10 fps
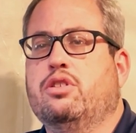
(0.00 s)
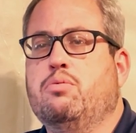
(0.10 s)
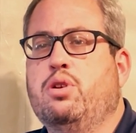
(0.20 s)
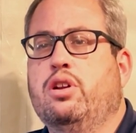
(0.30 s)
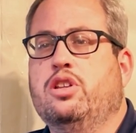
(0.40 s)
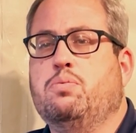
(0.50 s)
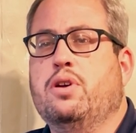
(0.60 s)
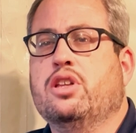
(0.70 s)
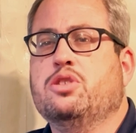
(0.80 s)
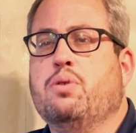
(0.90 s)
communities
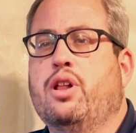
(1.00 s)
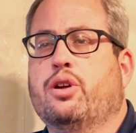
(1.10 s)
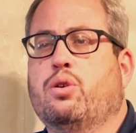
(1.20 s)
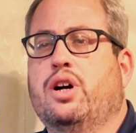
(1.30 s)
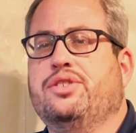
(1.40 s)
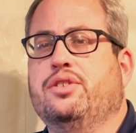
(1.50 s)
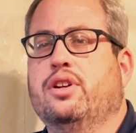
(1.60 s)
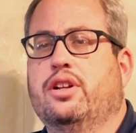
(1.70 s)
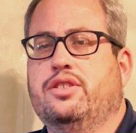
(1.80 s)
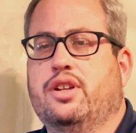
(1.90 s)
big and small across the
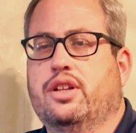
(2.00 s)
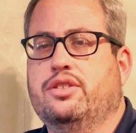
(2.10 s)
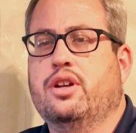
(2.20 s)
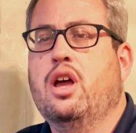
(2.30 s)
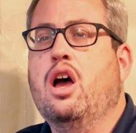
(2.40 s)
United States,